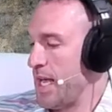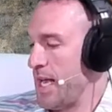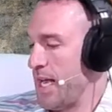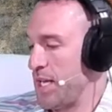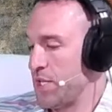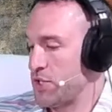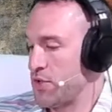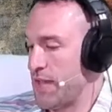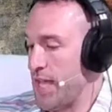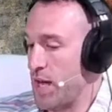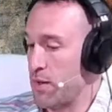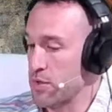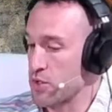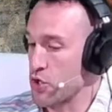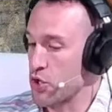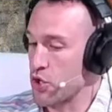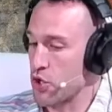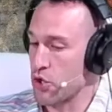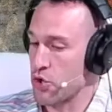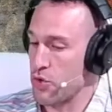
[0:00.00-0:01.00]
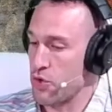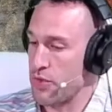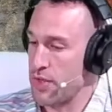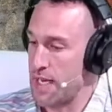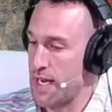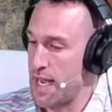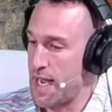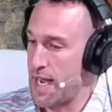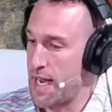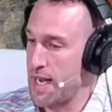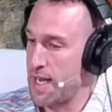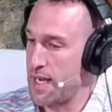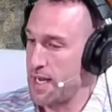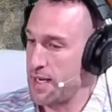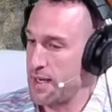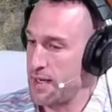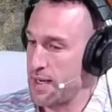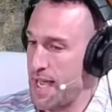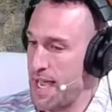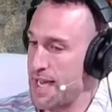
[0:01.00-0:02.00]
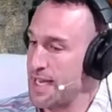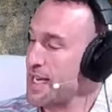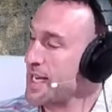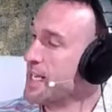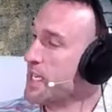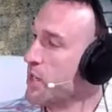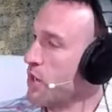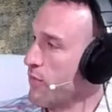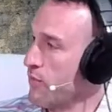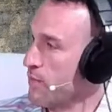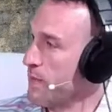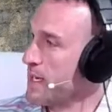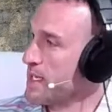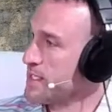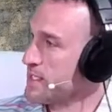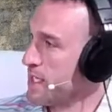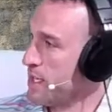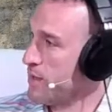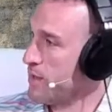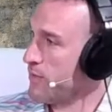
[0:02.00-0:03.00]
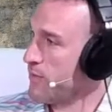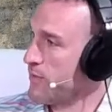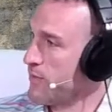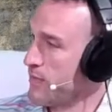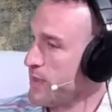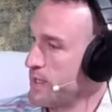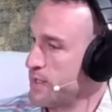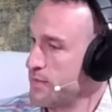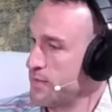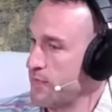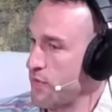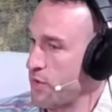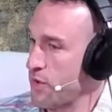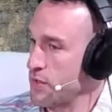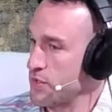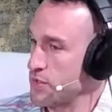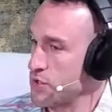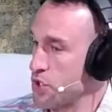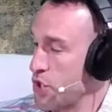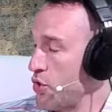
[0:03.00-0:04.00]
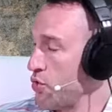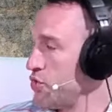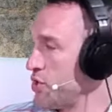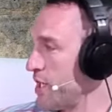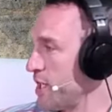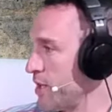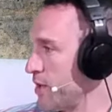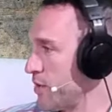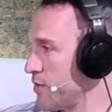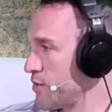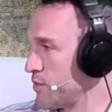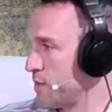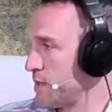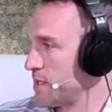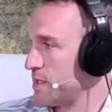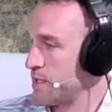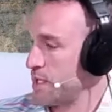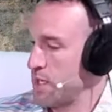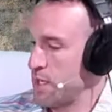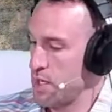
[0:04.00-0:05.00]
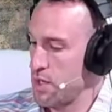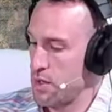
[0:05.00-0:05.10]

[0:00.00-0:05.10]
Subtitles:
And so that was a hurdle that I had to get over myself as far as coaching goes, was